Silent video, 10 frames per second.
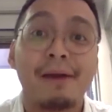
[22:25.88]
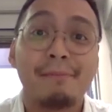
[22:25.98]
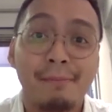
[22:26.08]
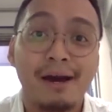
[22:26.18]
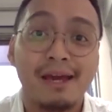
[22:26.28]

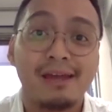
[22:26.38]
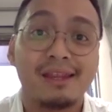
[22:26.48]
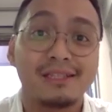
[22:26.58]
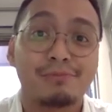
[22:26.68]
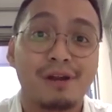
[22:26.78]
buying
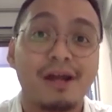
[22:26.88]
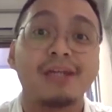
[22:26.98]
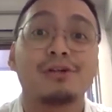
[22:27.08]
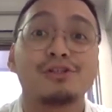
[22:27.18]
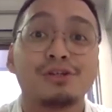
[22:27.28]
this product. Is
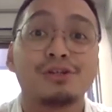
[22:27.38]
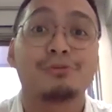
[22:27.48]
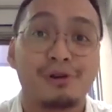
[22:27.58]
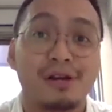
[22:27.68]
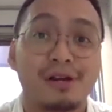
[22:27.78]
also
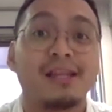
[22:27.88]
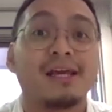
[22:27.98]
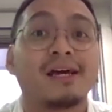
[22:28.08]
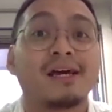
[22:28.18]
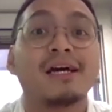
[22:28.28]
supporting
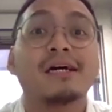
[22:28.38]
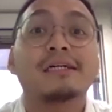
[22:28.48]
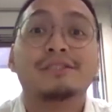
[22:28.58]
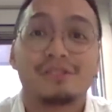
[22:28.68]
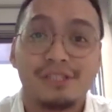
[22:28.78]
the
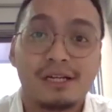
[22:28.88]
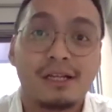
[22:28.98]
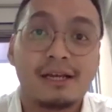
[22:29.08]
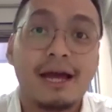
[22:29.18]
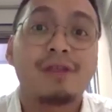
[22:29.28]
surgical
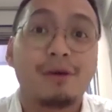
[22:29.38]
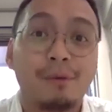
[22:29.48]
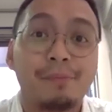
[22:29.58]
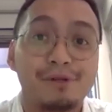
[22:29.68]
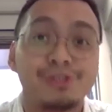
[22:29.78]
gown that we
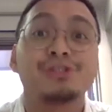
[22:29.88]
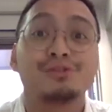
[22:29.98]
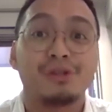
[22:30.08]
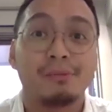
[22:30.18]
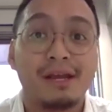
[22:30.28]
produce to
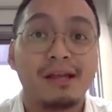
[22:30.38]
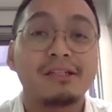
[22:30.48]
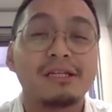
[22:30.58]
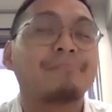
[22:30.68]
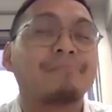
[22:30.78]
the medical
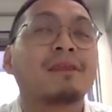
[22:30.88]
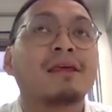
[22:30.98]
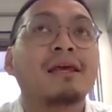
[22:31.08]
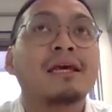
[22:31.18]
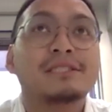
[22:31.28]
team.
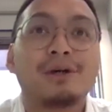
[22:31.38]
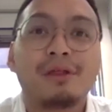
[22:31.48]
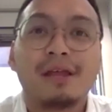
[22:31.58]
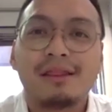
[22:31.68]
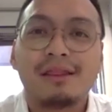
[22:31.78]
So
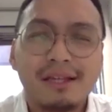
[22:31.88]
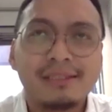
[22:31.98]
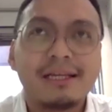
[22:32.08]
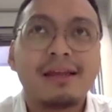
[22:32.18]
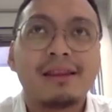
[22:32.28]
that things,
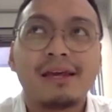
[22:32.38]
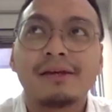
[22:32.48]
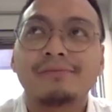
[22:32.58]
I think,